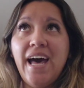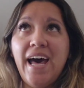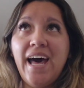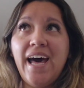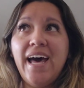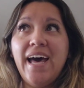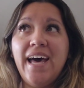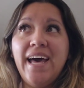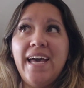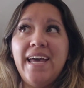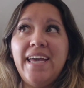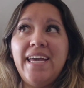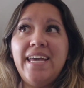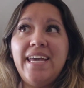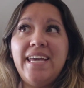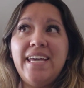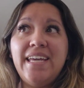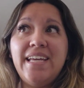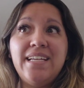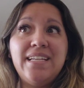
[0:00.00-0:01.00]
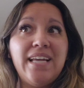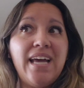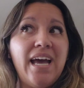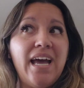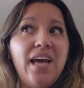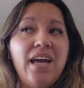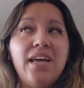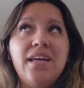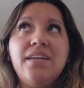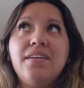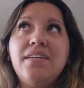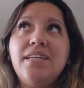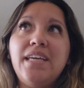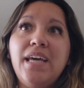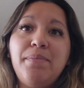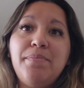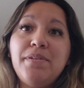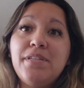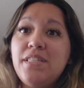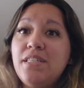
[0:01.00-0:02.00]
I
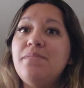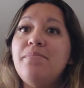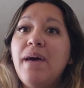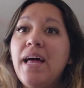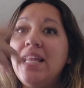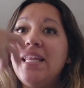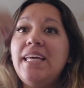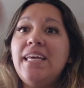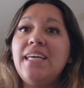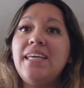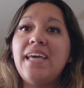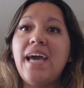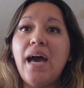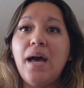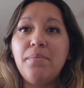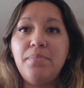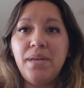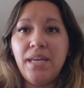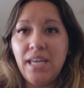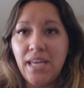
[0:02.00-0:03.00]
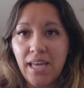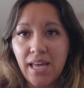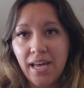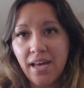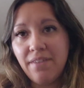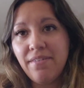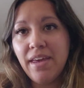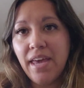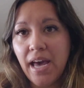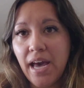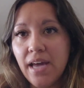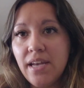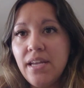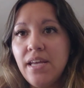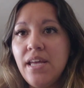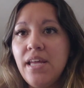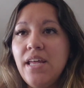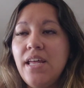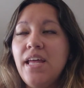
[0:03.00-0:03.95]
kept smelling cat pee. I have a cat.